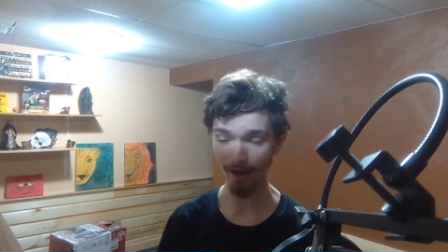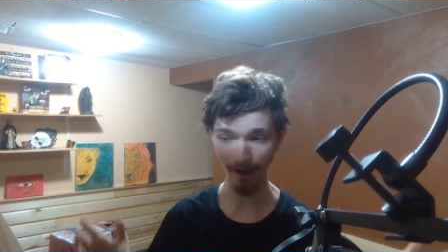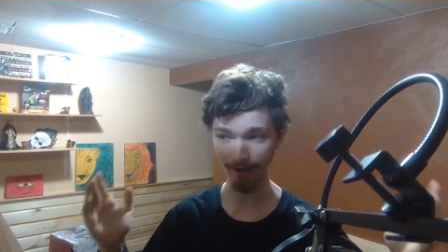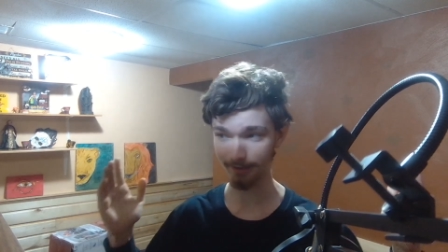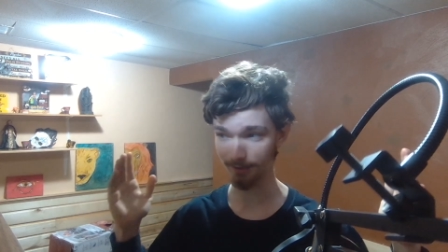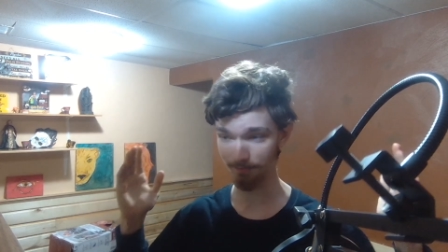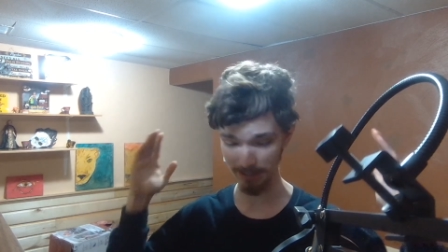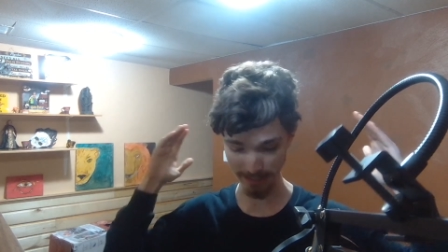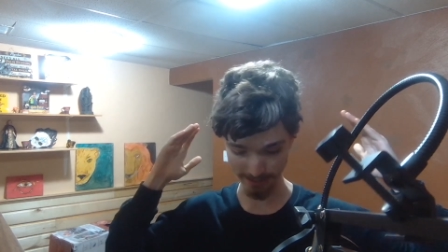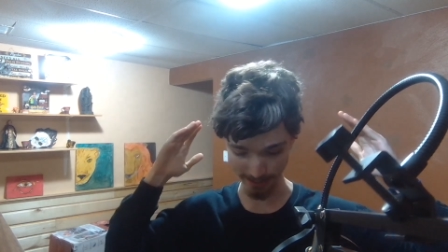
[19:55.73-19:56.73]
I could
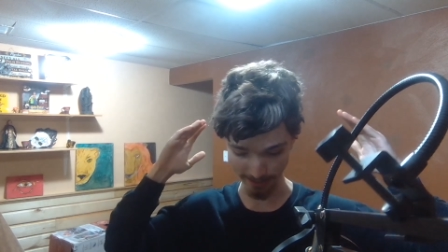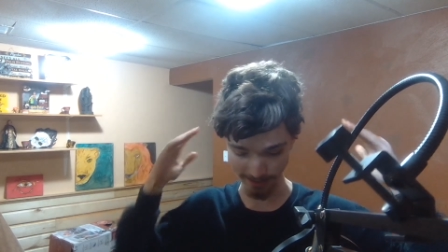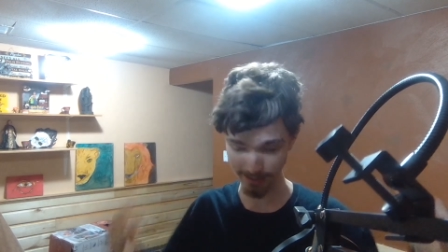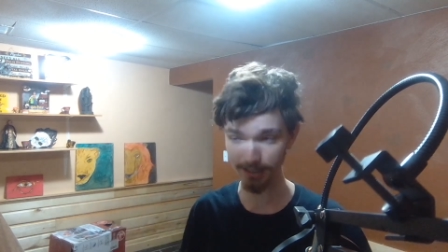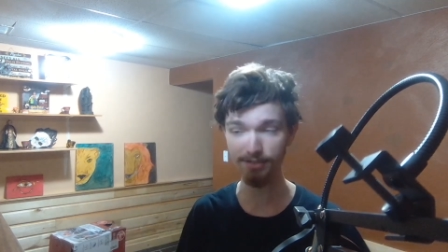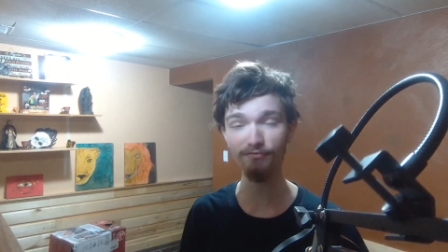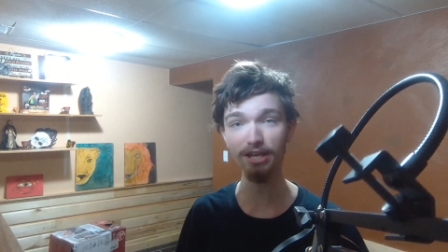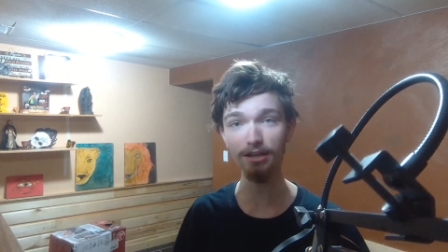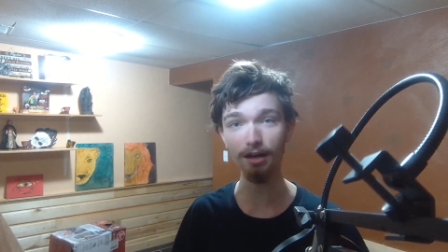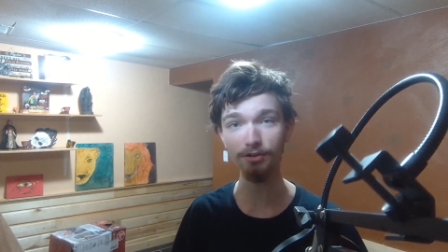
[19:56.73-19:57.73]
be sent six
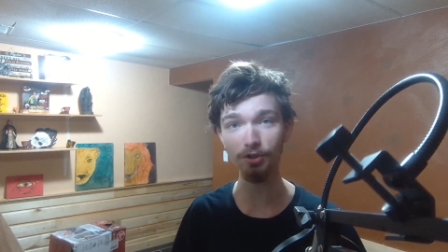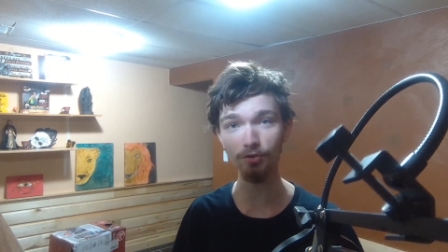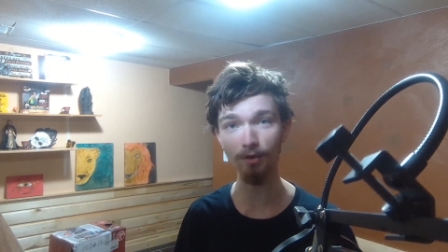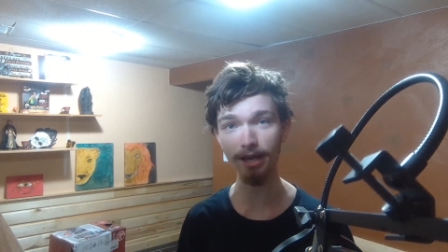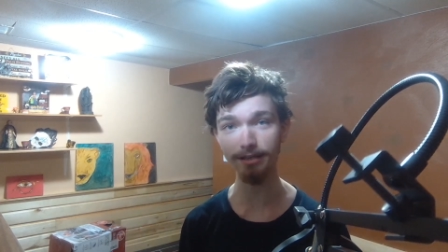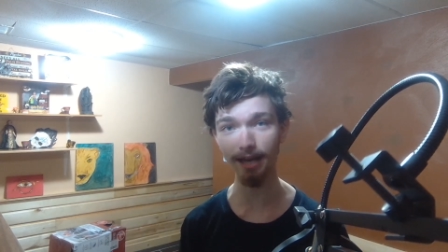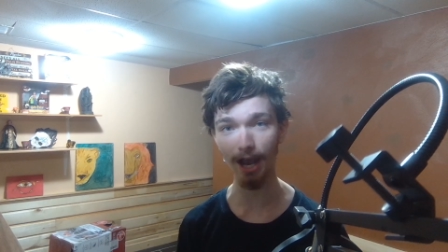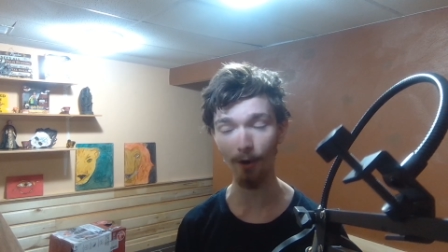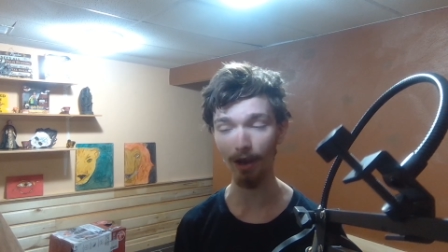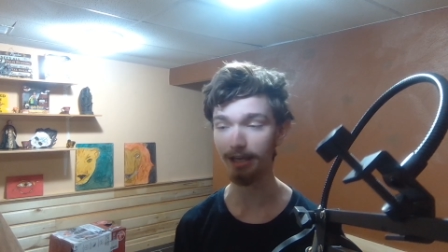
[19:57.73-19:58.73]
feet under right
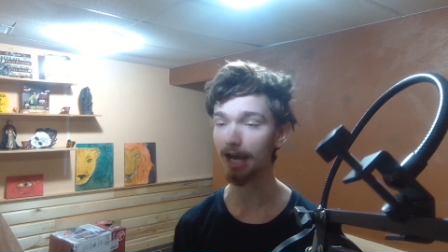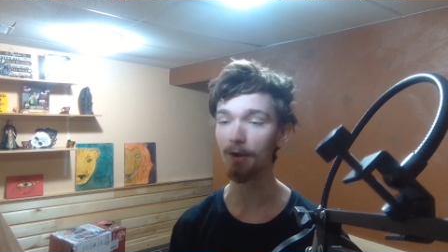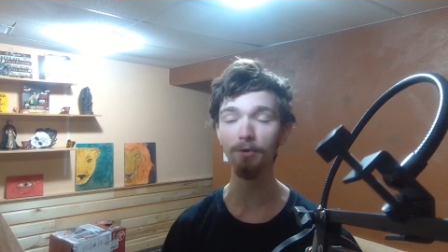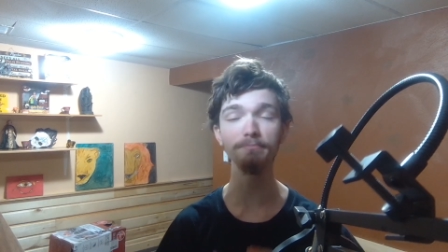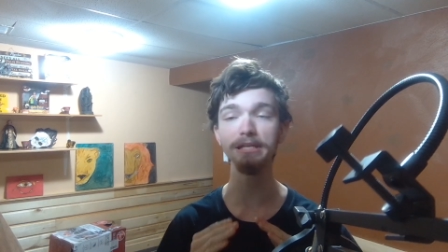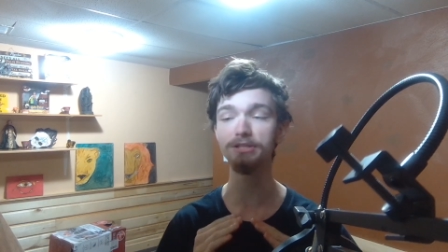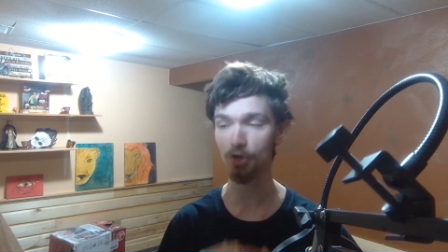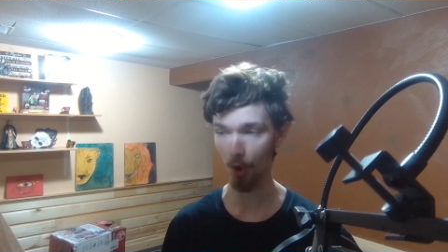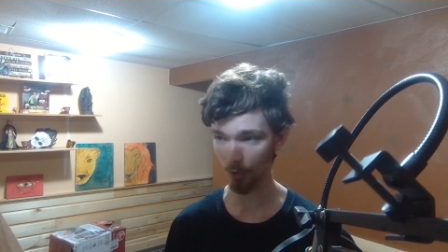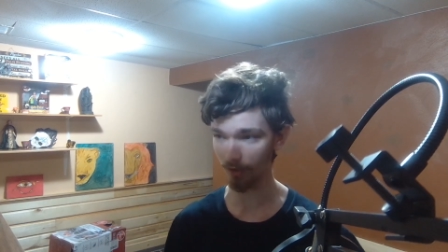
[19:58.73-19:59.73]
now and I would be
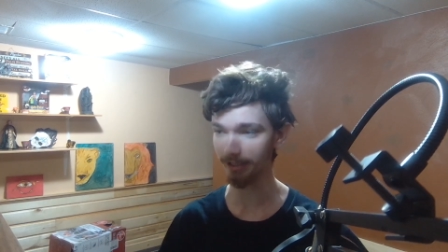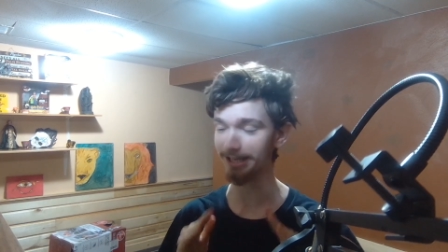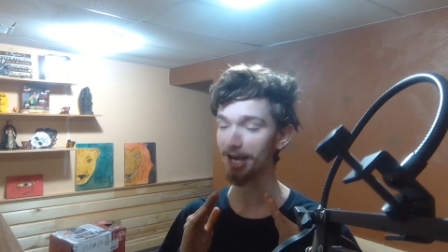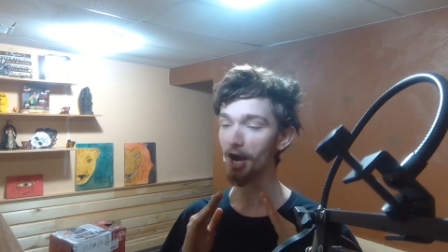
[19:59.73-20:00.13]
totally